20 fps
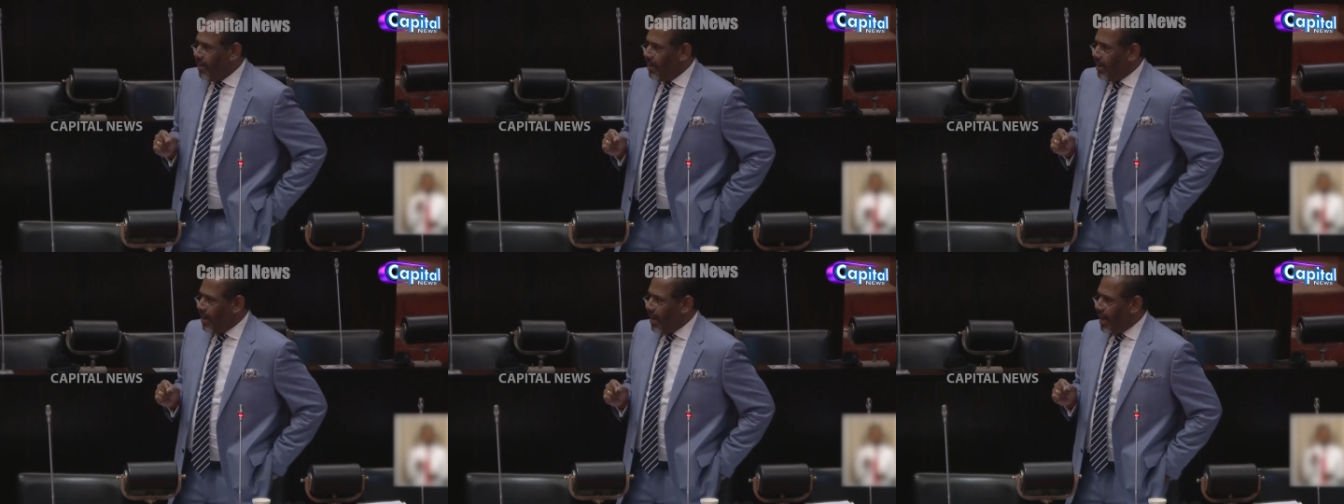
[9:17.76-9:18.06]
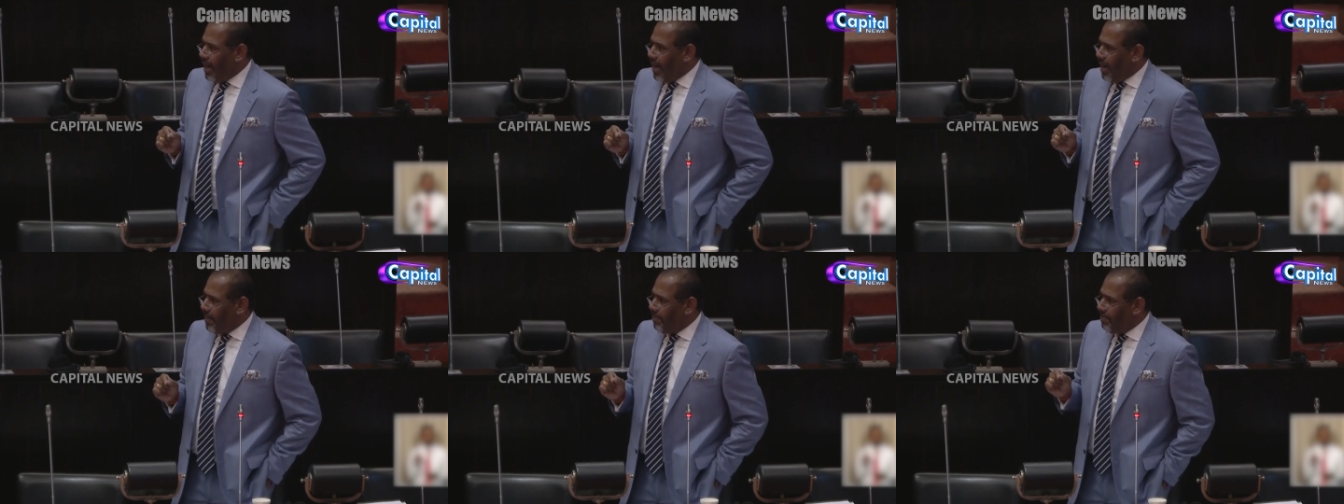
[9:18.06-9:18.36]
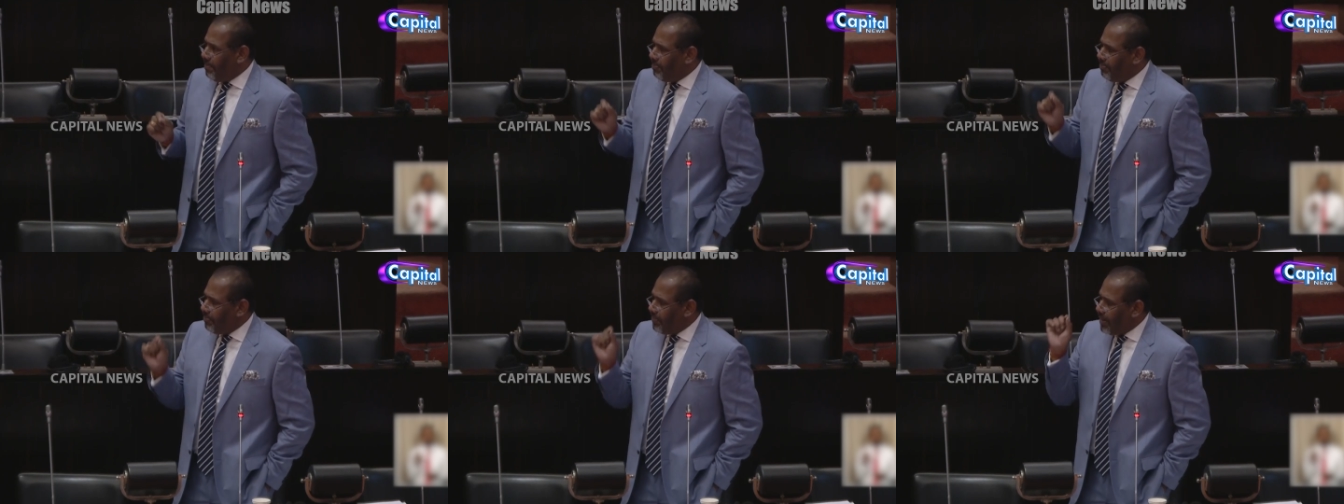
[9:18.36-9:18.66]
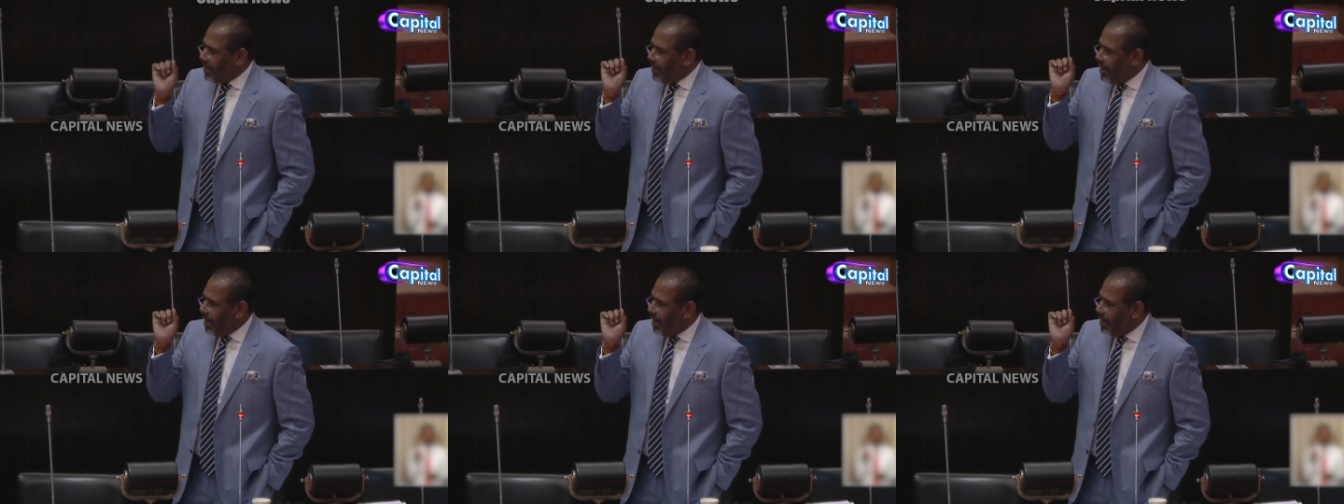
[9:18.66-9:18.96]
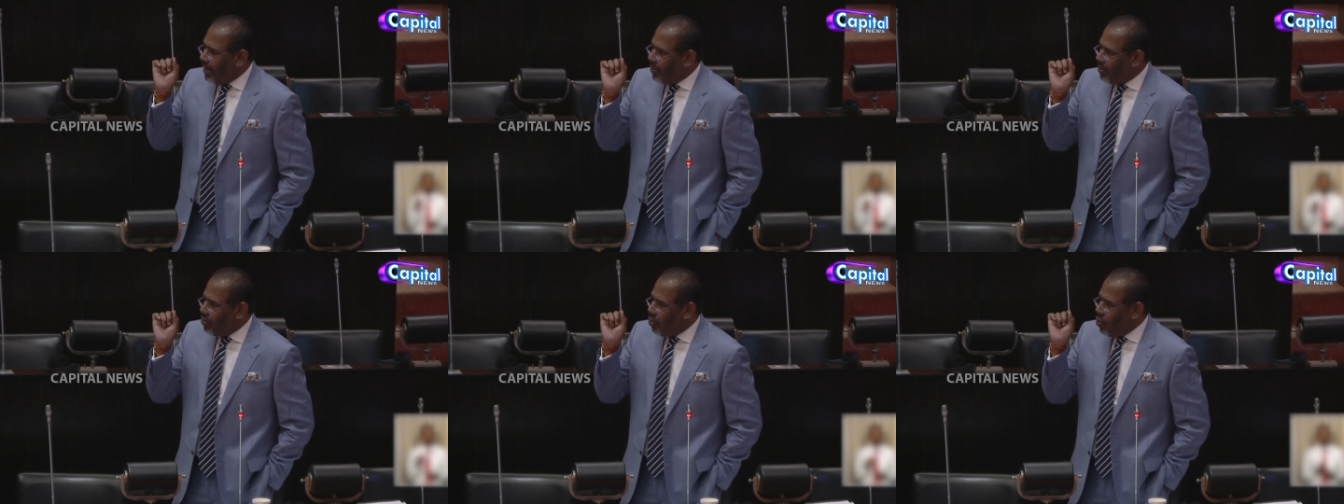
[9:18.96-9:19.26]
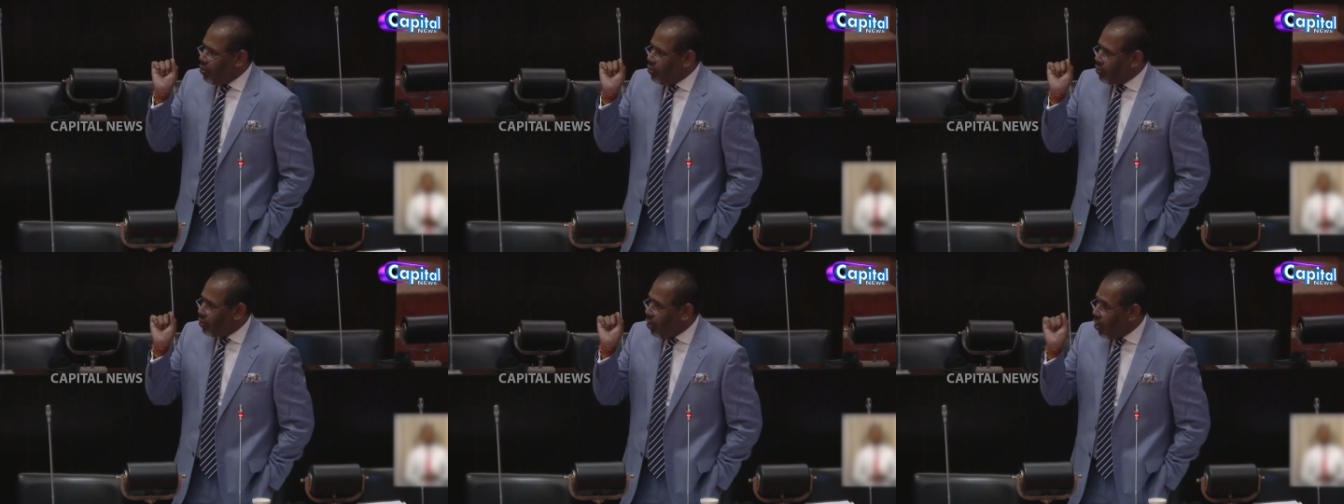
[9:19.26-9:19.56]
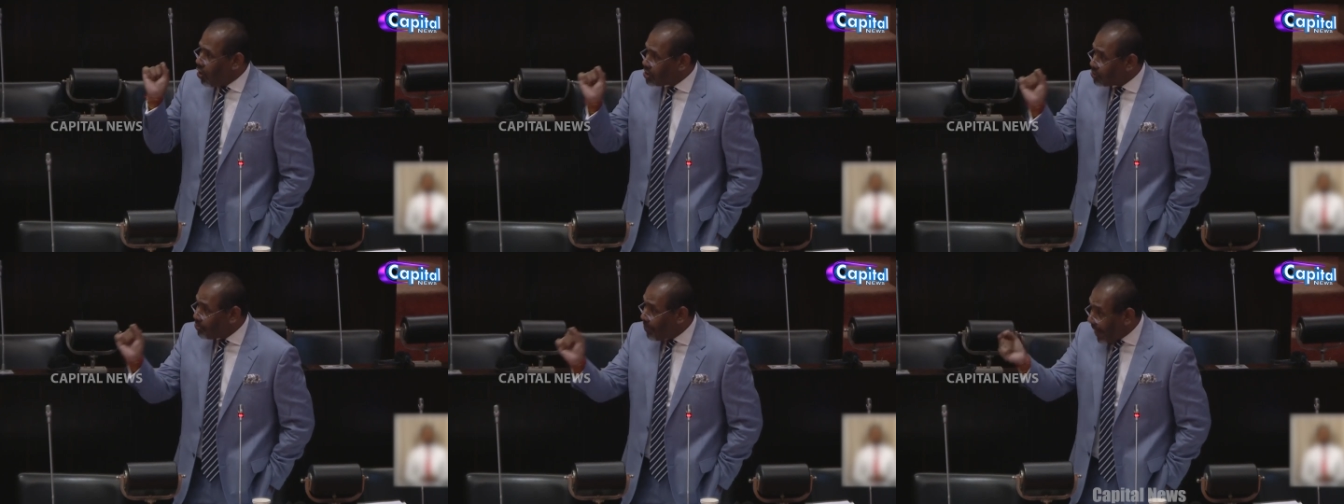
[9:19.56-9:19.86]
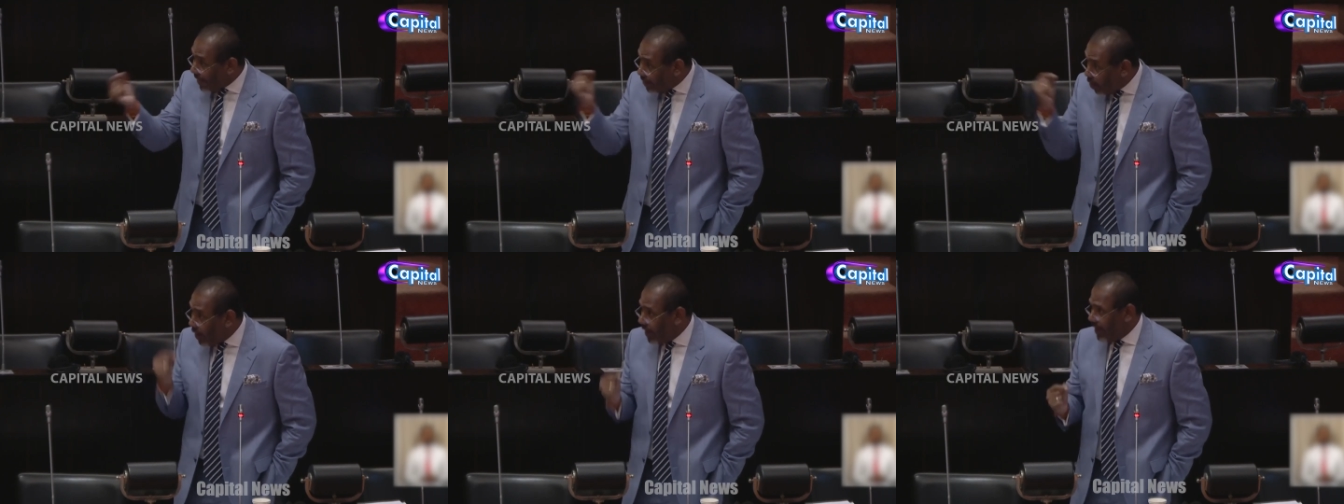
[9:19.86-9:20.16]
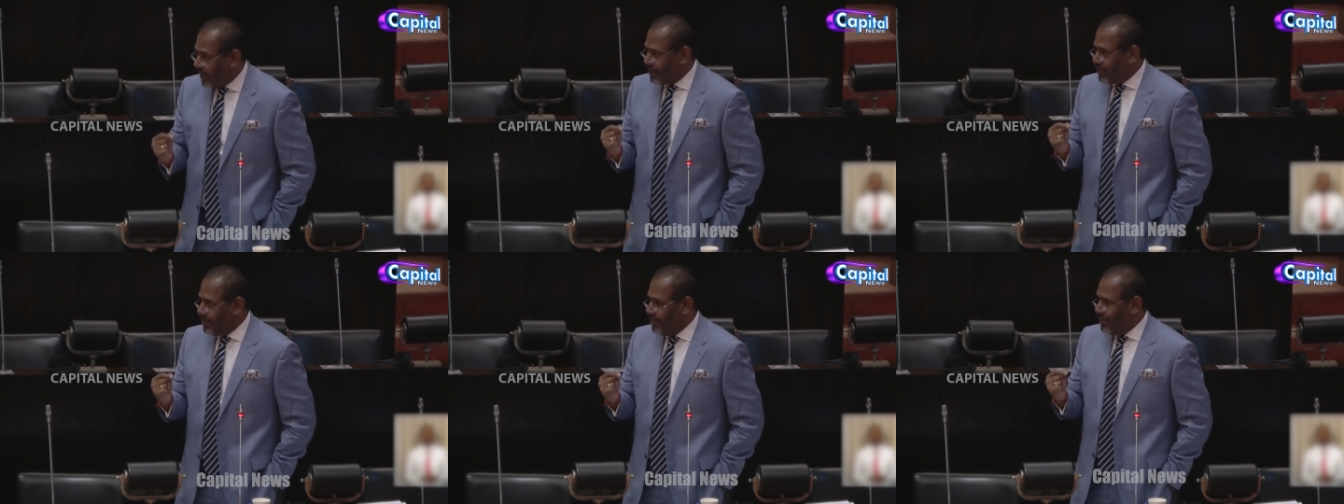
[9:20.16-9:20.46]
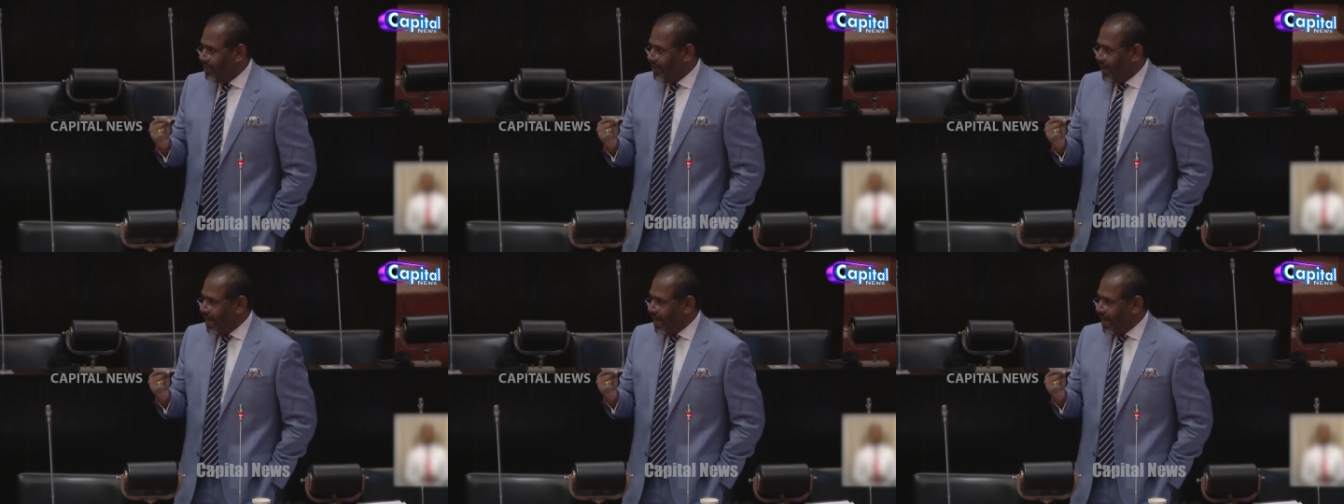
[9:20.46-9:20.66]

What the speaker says: who goes back on it